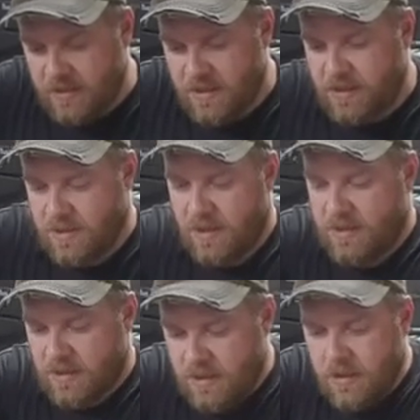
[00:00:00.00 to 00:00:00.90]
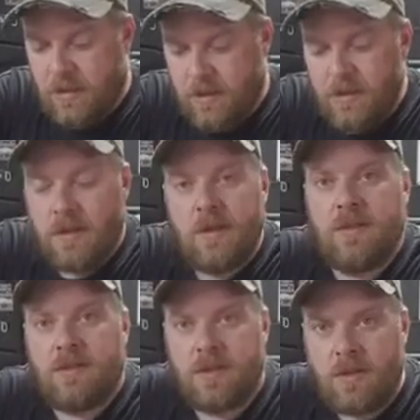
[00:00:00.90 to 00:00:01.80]
This thing's
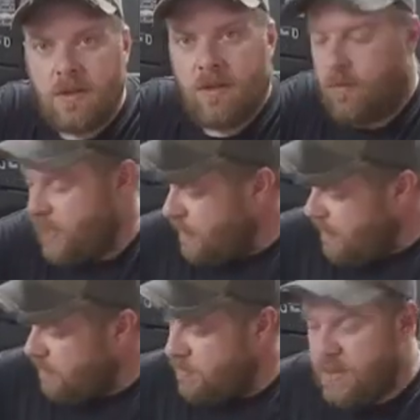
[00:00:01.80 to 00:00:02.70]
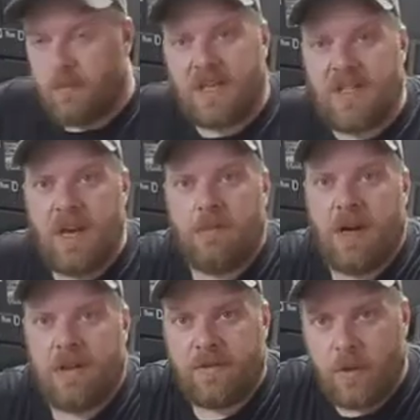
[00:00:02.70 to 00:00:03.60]
sitting all the way down. Took my tape
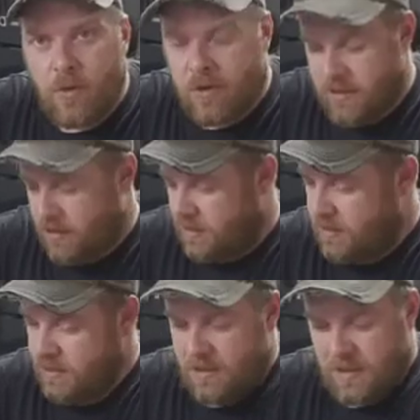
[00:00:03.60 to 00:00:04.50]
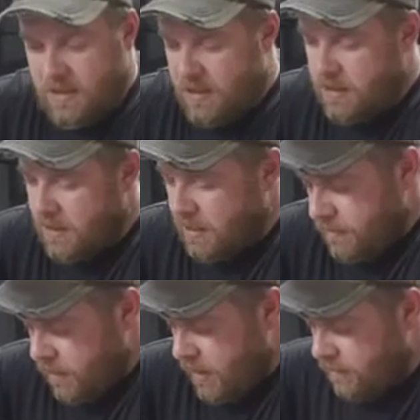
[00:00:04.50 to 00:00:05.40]
off, of course, because it's in there
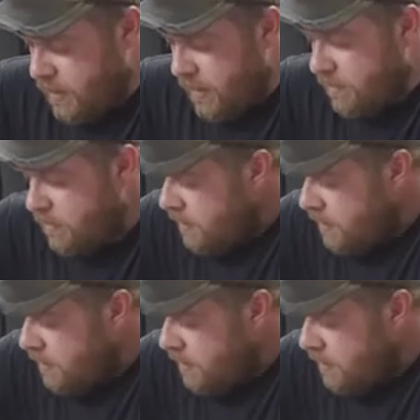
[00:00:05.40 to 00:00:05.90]
forever now.